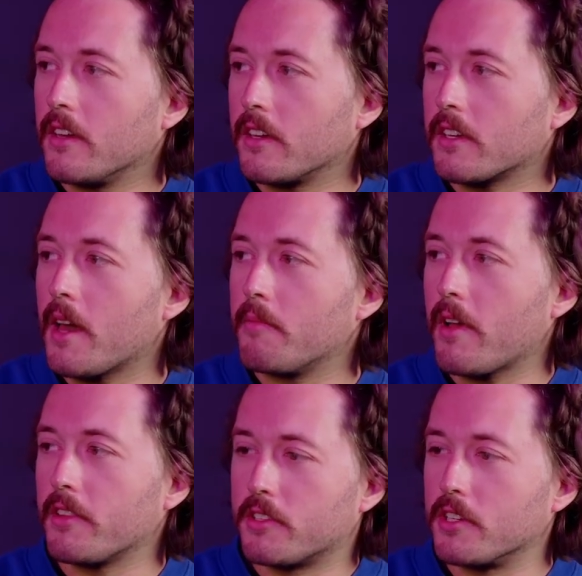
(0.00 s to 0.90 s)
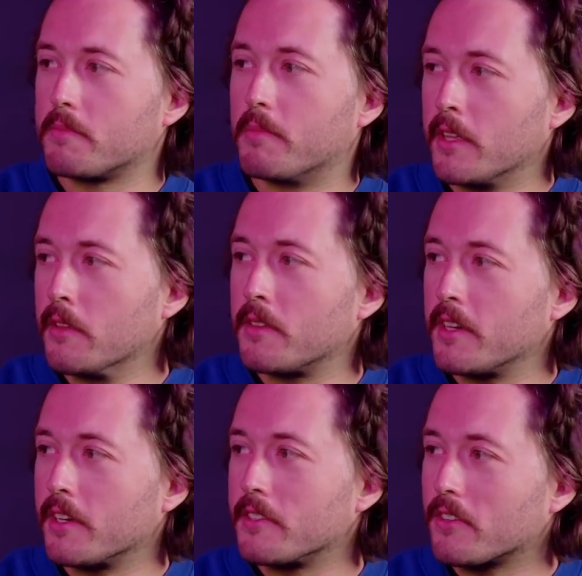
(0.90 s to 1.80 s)
it can't just be the
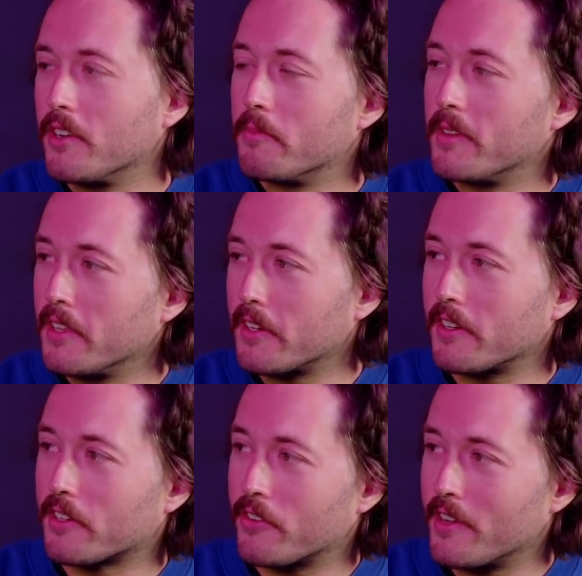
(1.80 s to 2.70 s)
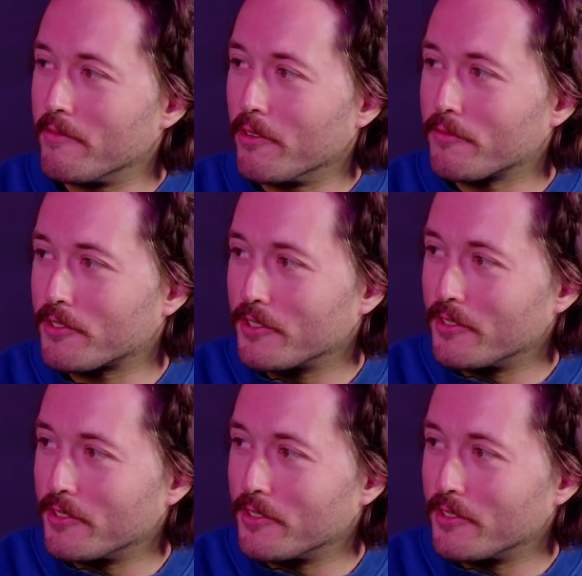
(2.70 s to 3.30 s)
thing. It's got to be like a creative offshoot